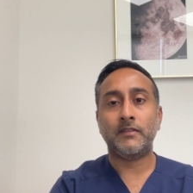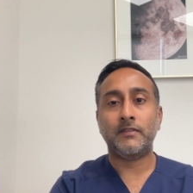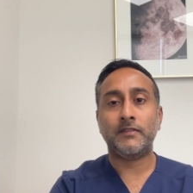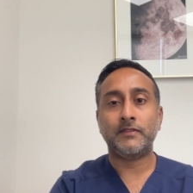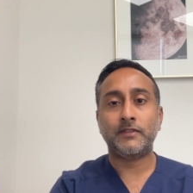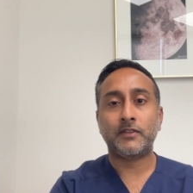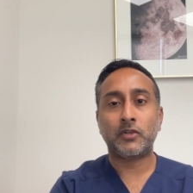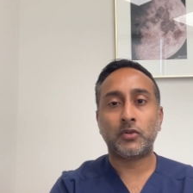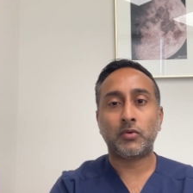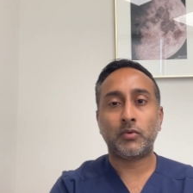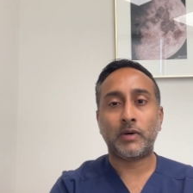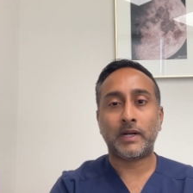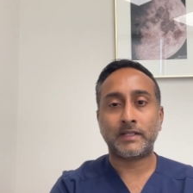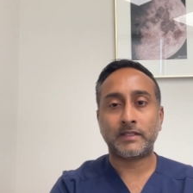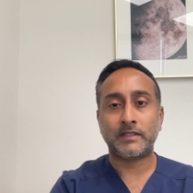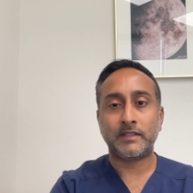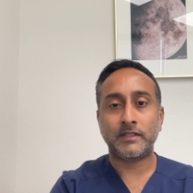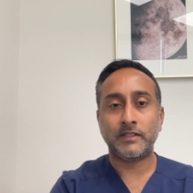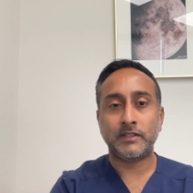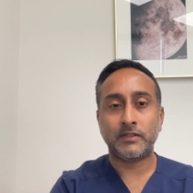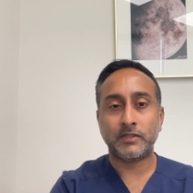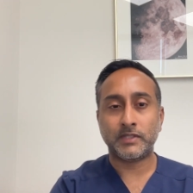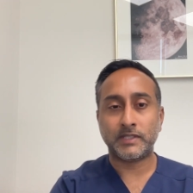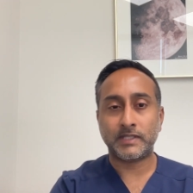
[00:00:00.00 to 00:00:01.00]
correcting
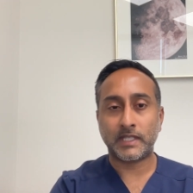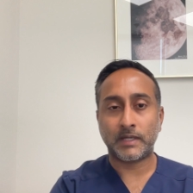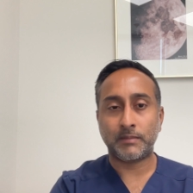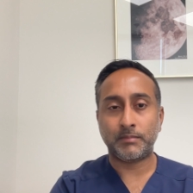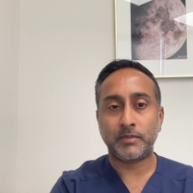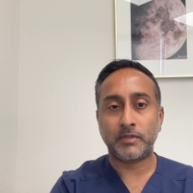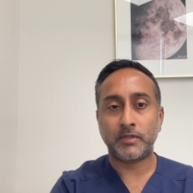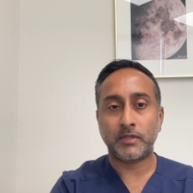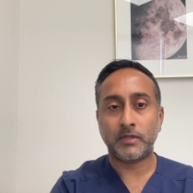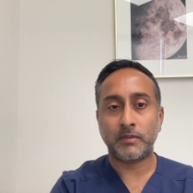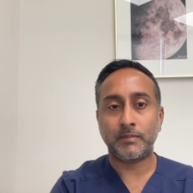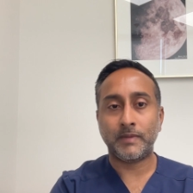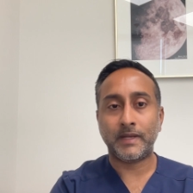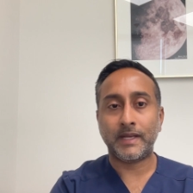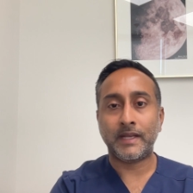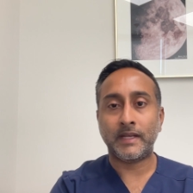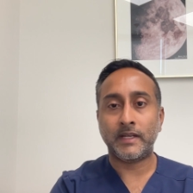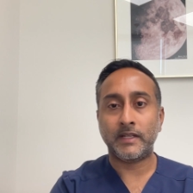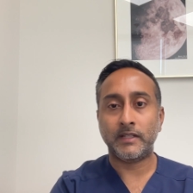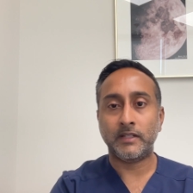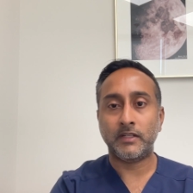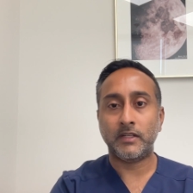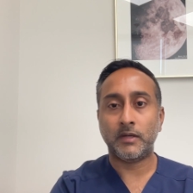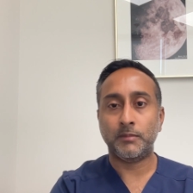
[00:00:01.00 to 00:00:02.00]
your septum
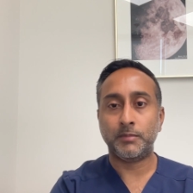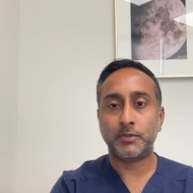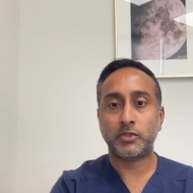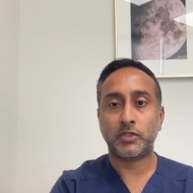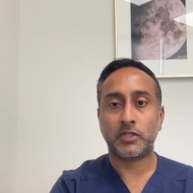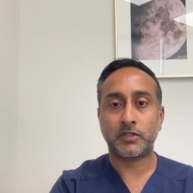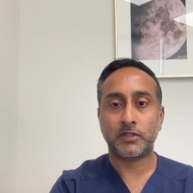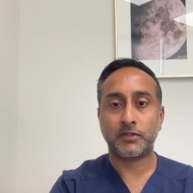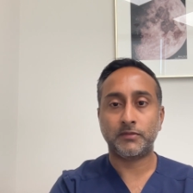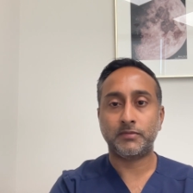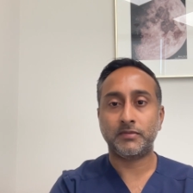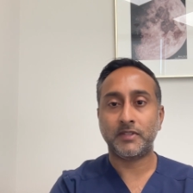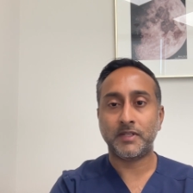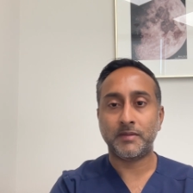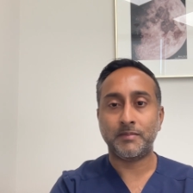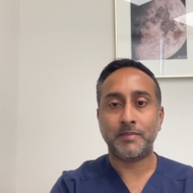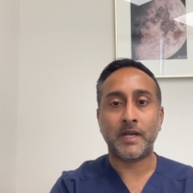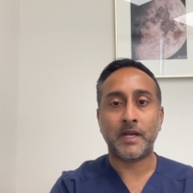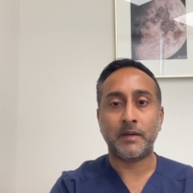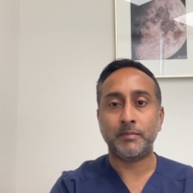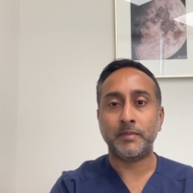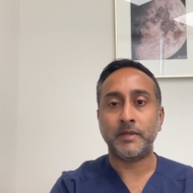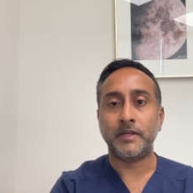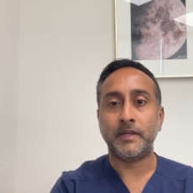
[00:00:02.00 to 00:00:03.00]
and obstructive sleep
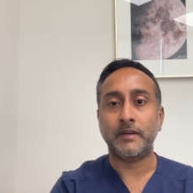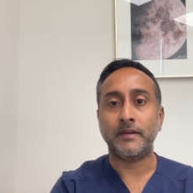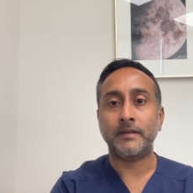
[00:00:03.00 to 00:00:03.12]
apnea,